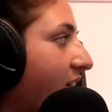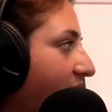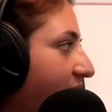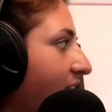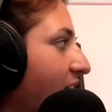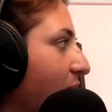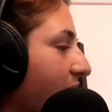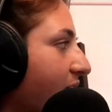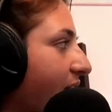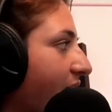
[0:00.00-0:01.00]
And we'll
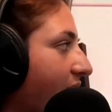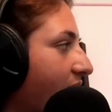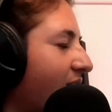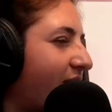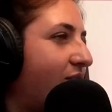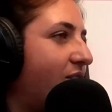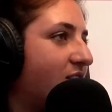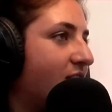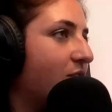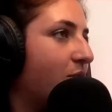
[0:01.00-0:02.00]
give out 5 to
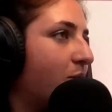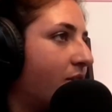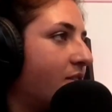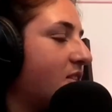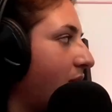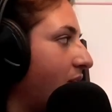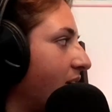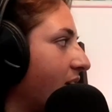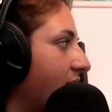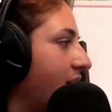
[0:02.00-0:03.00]
6 awards depending
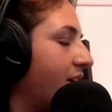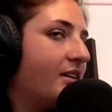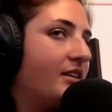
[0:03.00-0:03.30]
on the year.